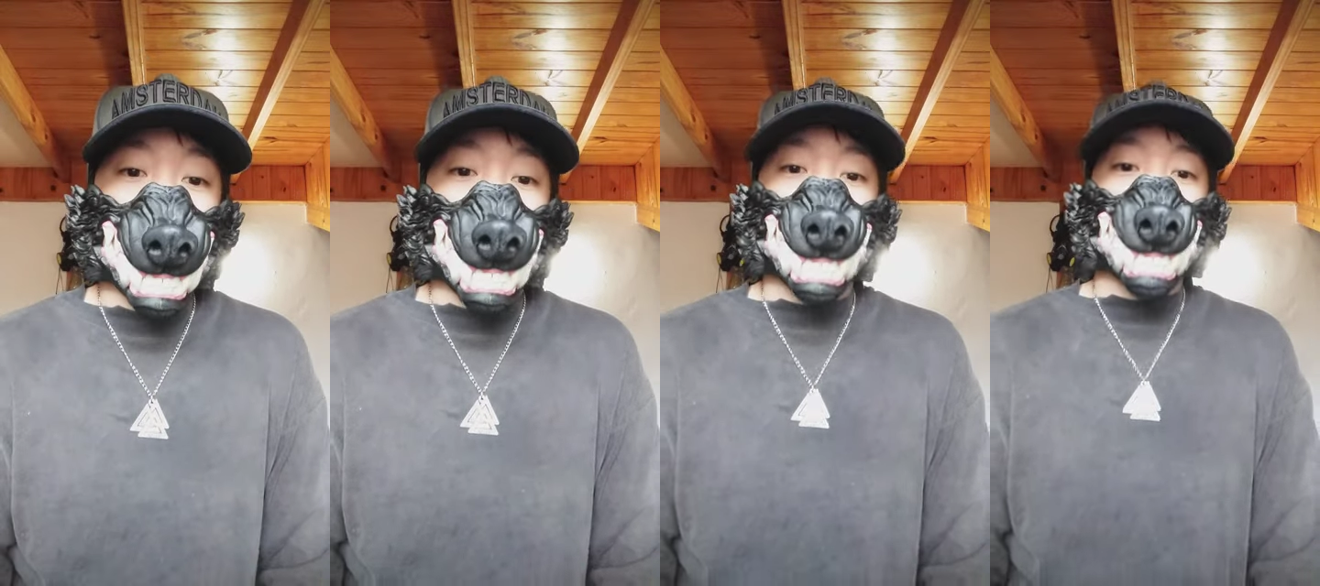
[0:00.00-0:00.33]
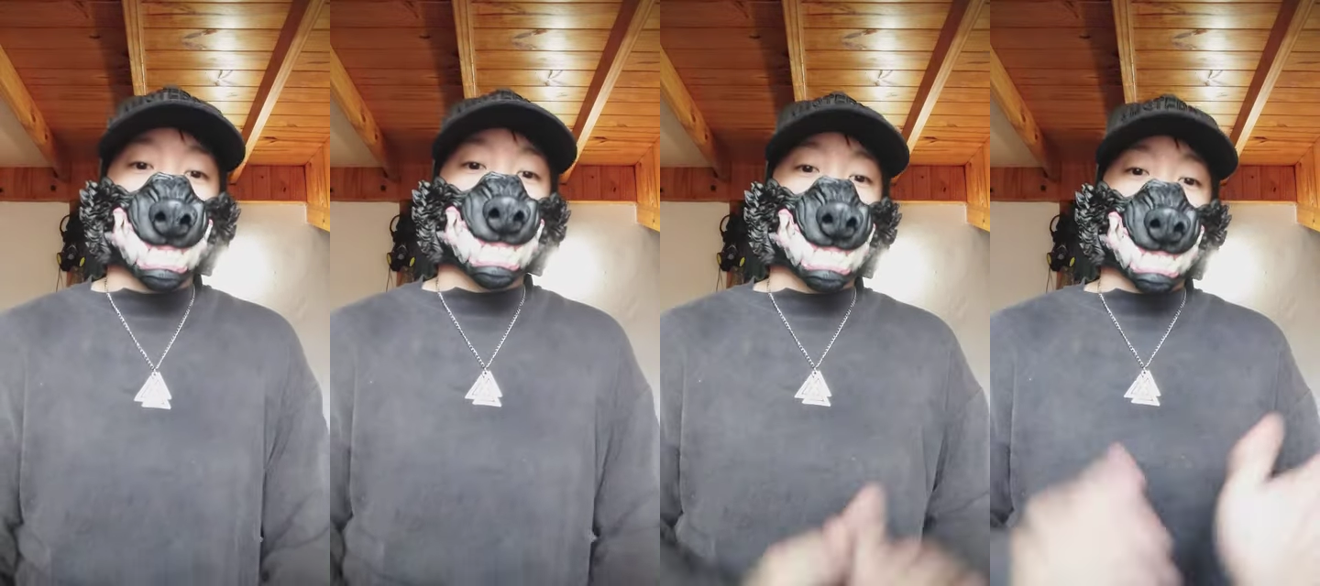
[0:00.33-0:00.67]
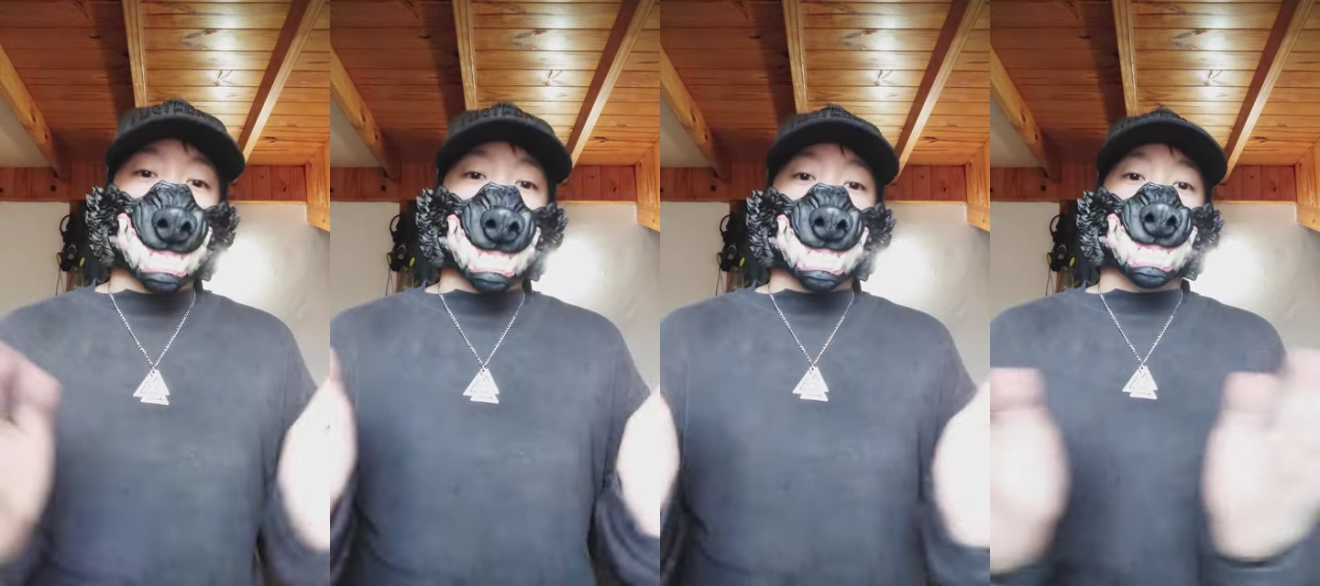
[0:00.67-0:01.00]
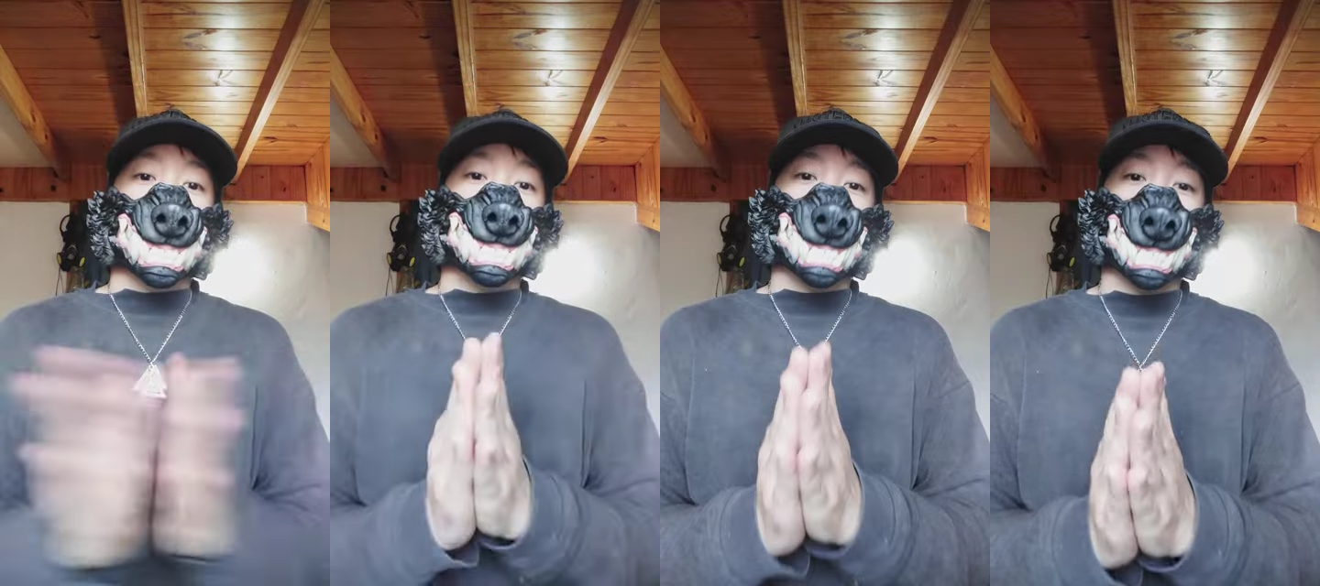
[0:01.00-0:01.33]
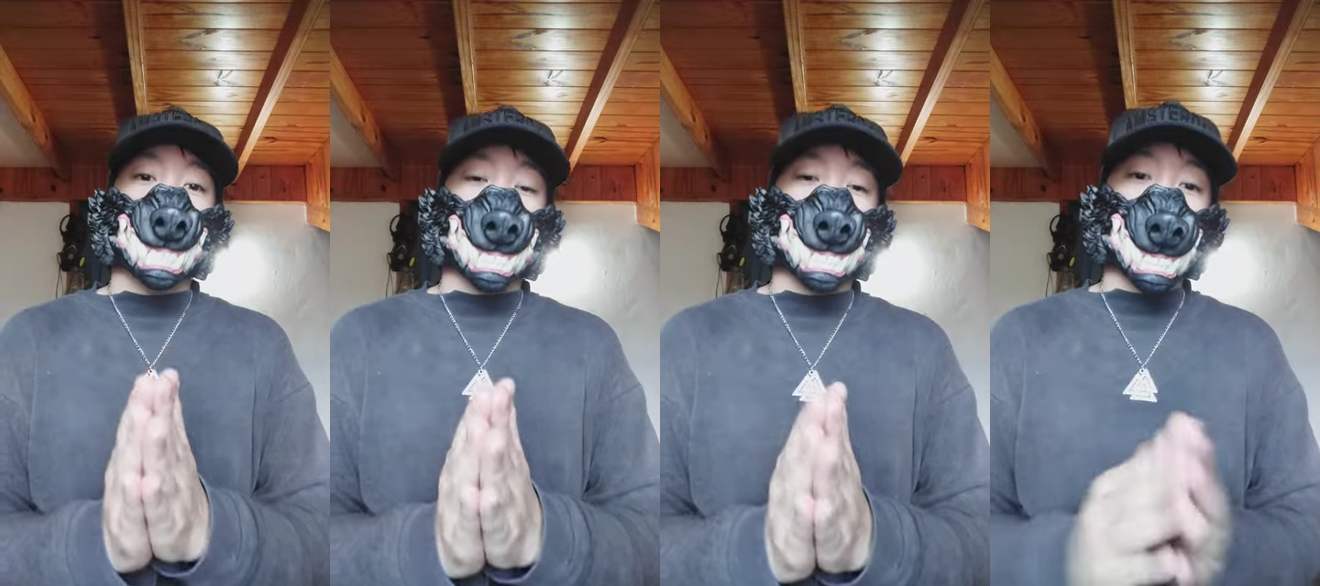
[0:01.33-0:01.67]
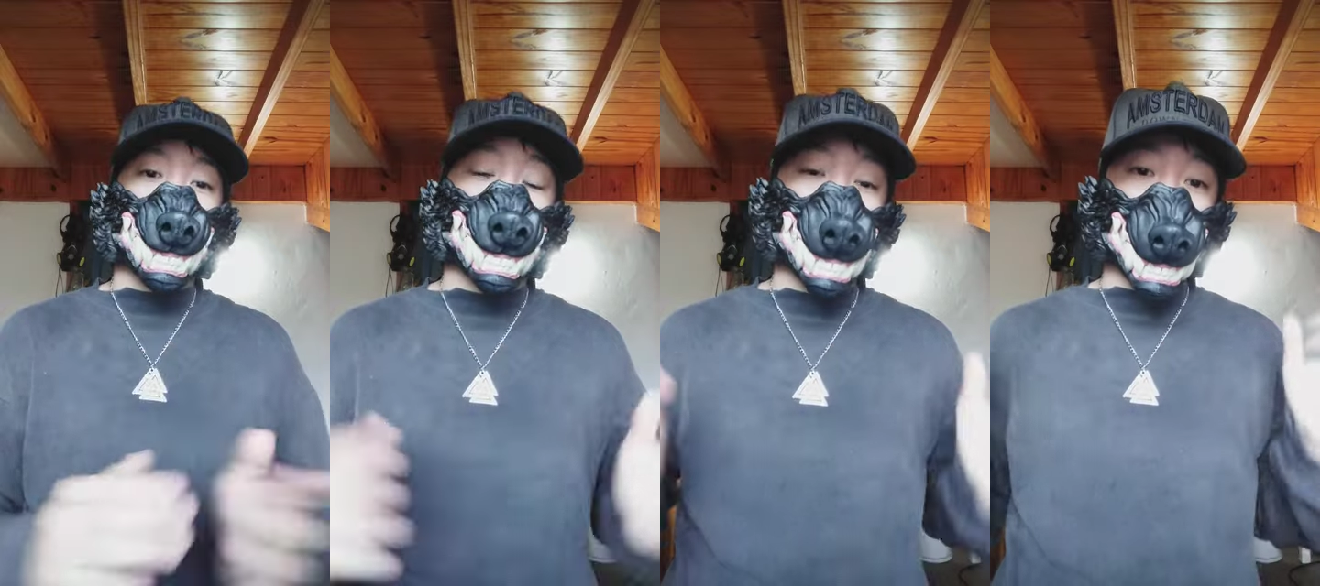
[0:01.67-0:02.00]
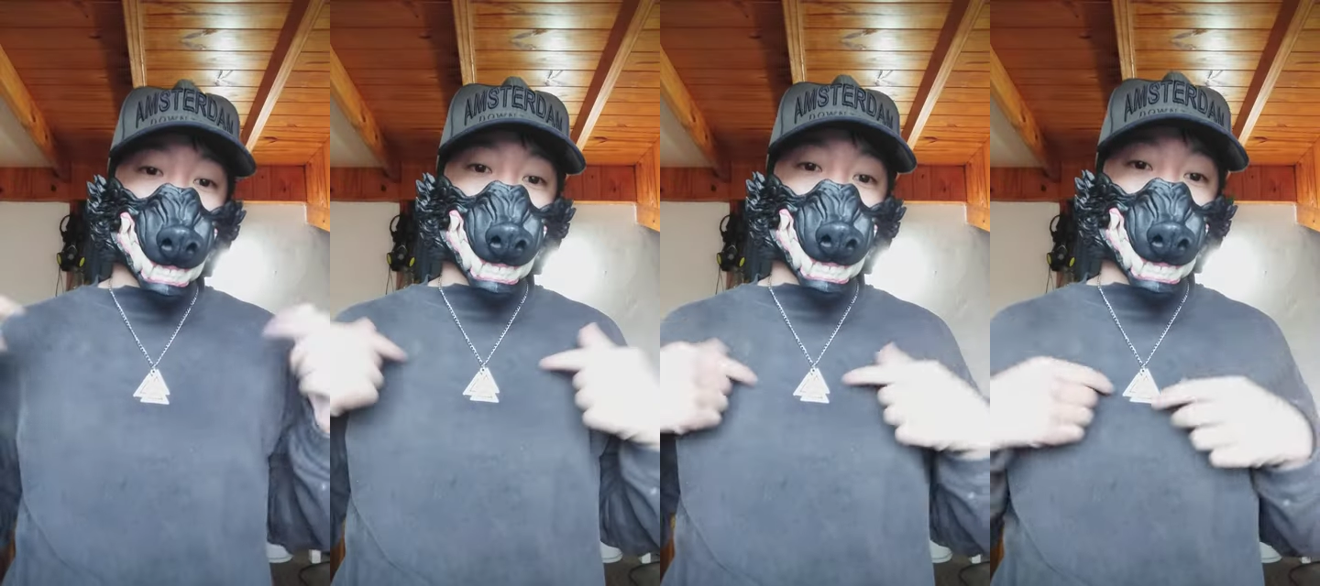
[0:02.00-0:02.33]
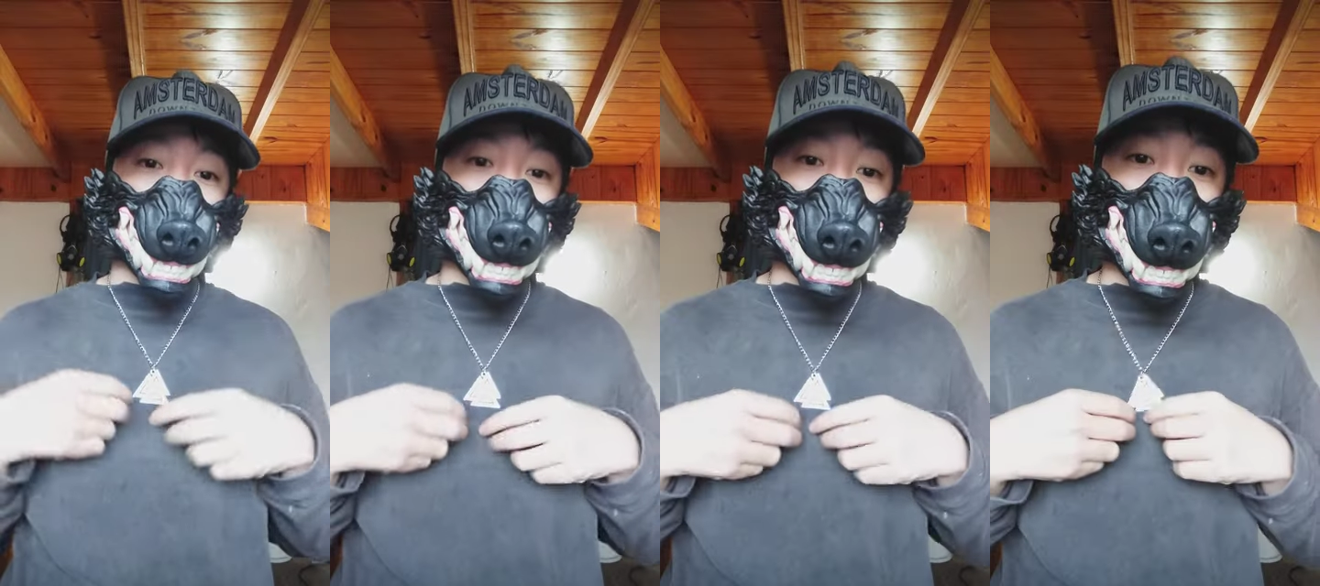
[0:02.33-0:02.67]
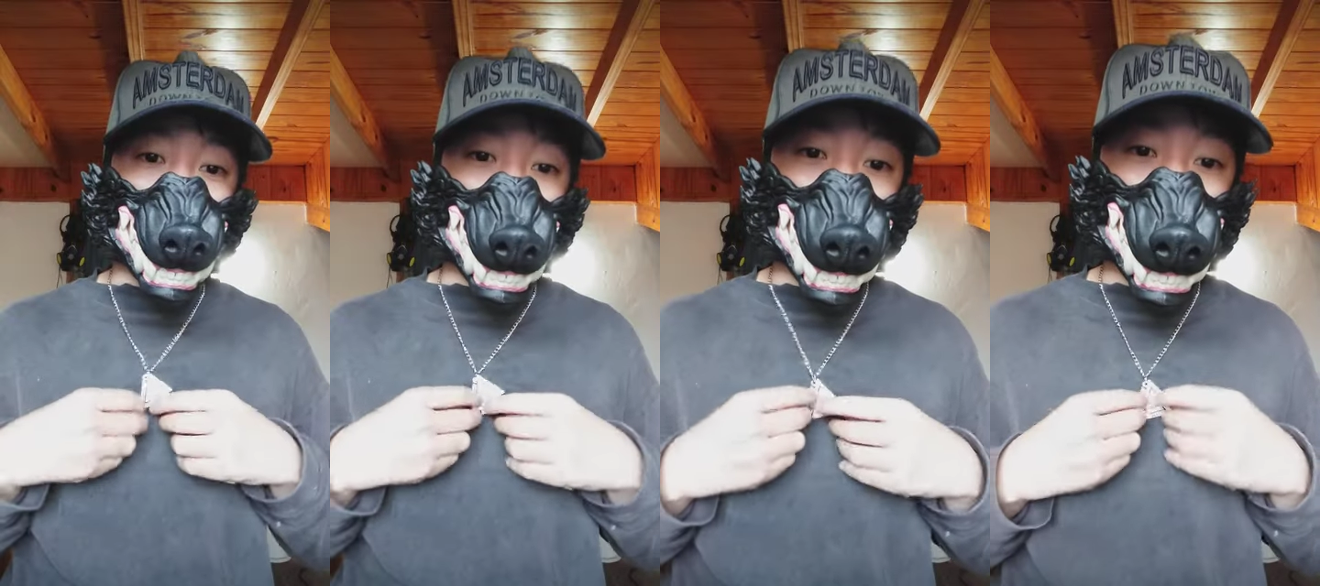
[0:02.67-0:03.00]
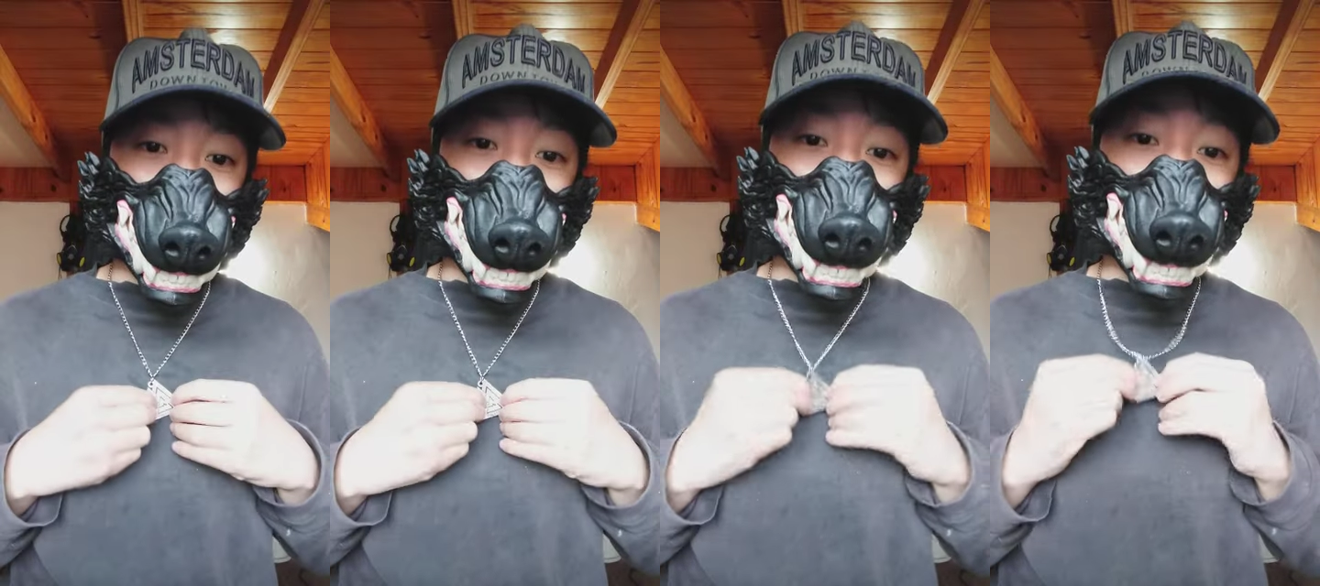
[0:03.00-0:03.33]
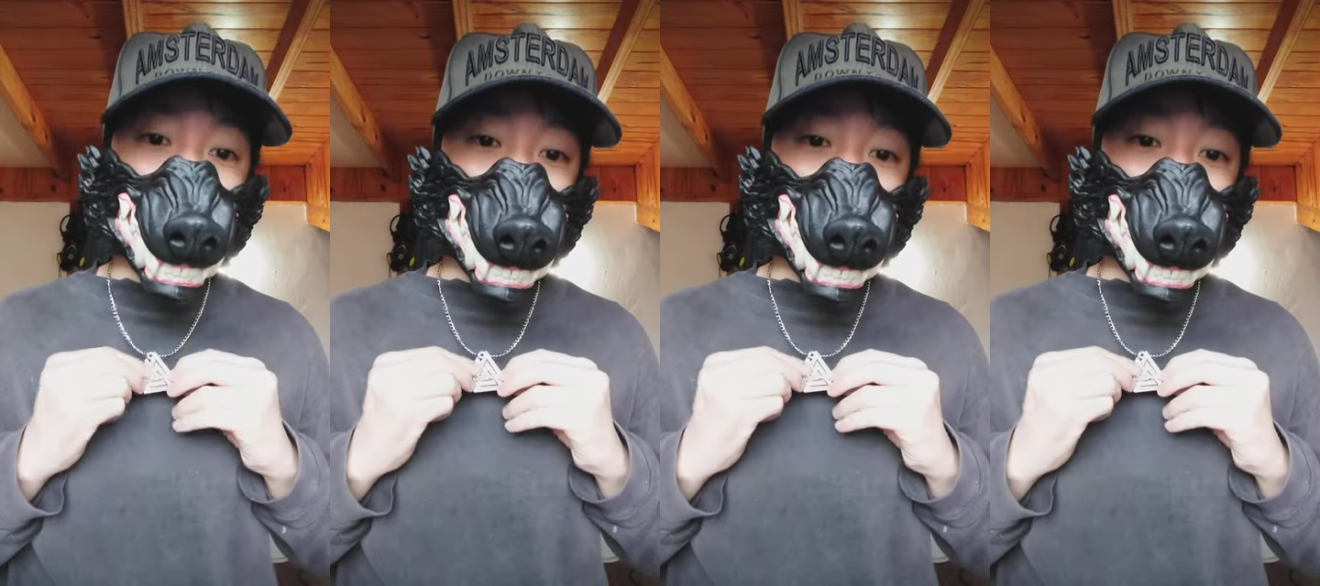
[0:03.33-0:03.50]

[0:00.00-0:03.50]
Thank you guys. Suppose if you guys like this video,